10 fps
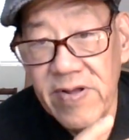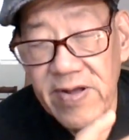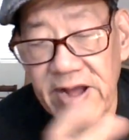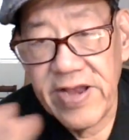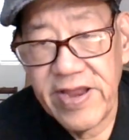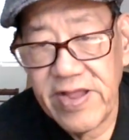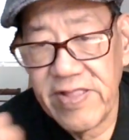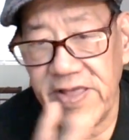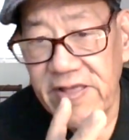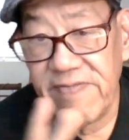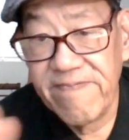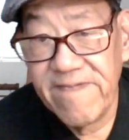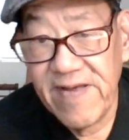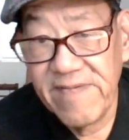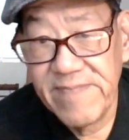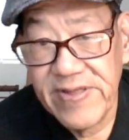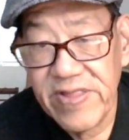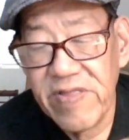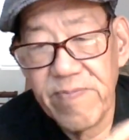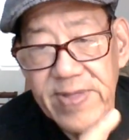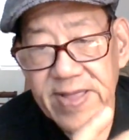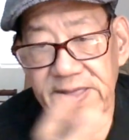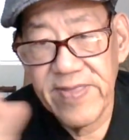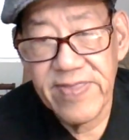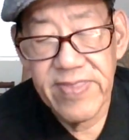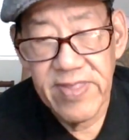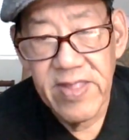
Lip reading: Ideally, it's 5 minutes because